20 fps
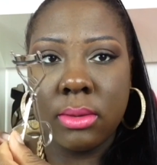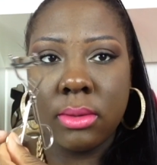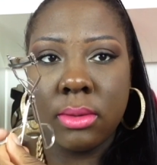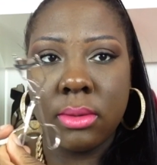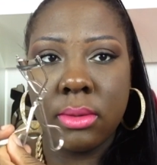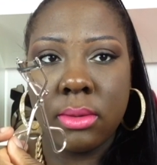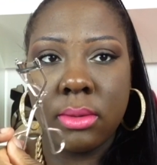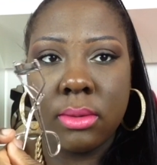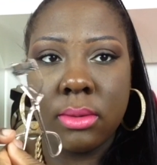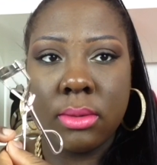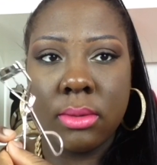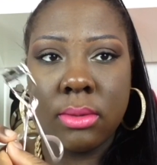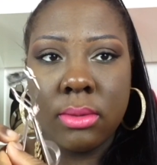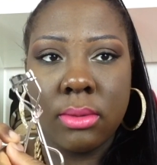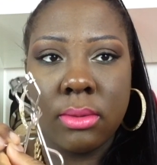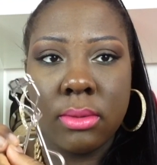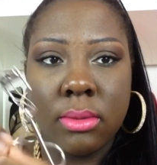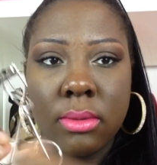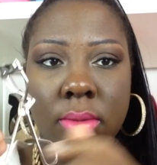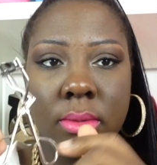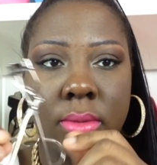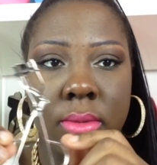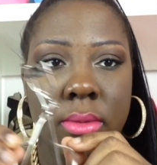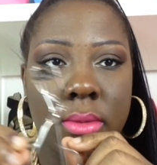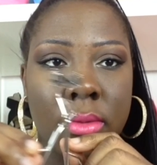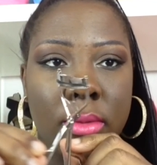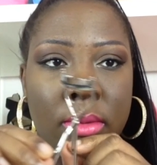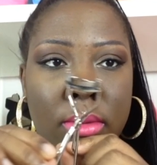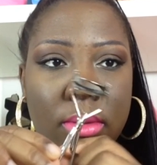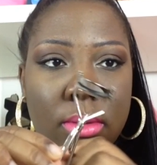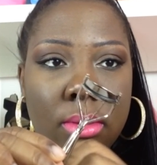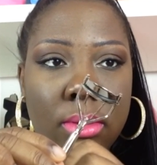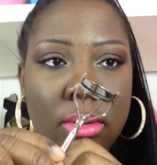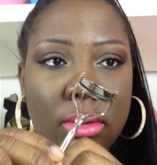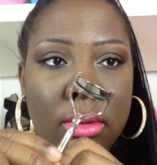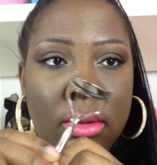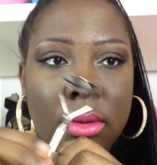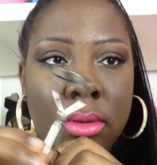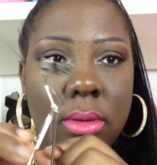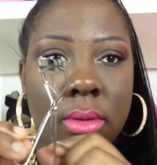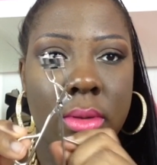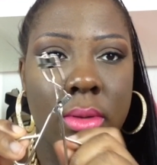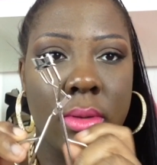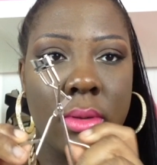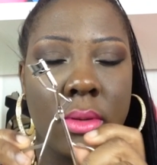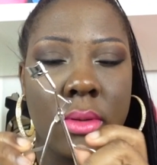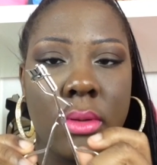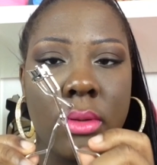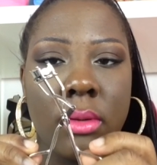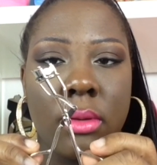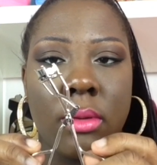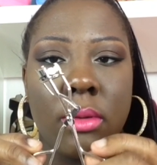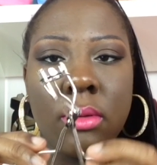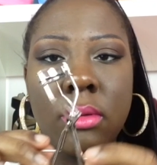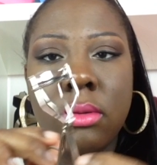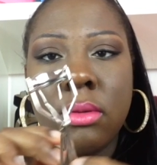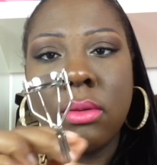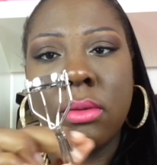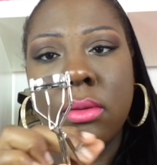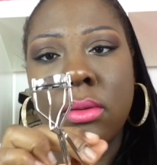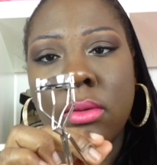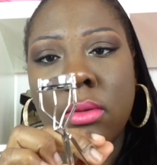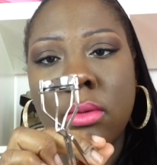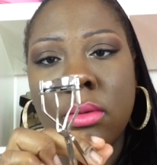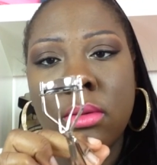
No one is speaking in this clip.